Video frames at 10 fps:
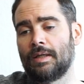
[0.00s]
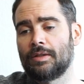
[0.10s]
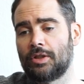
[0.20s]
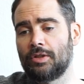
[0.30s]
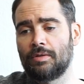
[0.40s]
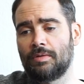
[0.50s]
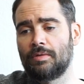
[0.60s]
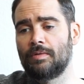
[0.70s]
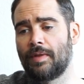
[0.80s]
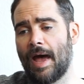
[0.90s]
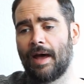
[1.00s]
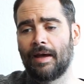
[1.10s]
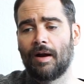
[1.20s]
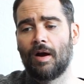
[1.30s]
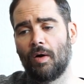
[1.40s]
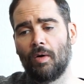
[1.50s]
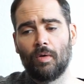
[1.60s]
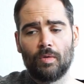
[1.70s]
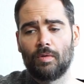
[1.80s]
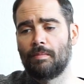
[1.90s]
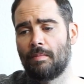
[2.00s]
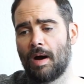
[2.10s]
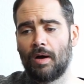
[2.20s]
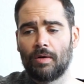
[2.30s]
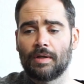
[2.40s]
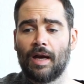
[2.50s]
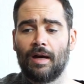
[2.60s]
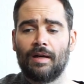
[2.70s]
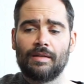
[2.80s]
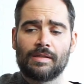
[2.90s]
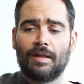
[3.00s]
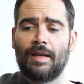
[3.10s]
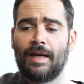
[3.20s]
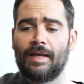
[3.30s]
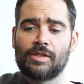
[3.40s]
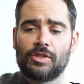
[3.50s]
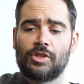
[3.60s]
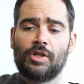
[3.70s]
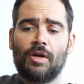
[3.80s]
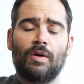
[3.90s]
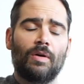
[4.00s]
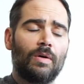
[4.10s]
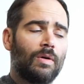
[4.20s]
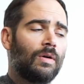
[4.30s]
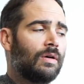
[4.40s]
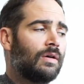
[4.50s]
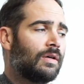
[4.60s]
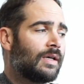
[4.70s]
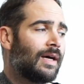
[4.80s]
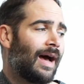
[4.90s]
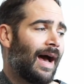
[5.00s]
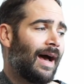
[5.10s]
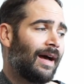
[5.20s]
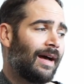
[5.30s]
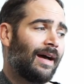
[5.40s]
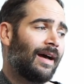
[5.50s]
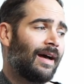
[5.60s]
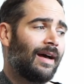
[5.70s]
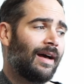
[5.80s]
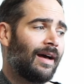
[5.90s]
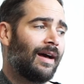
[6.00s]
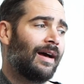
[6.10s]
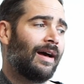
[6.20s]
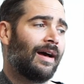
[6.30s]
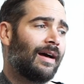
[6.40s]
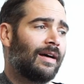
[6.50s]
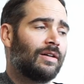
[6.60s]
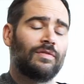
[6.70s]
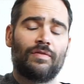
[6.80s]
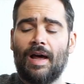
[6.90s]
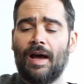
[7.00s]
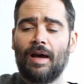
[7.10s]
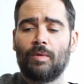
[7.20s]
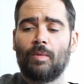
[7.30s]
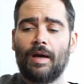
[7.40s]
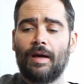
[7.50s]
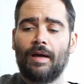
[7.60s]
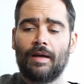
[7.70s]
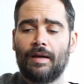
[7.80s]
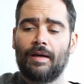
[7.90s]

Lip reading: to that home on God's celestial shore. I'll fly away.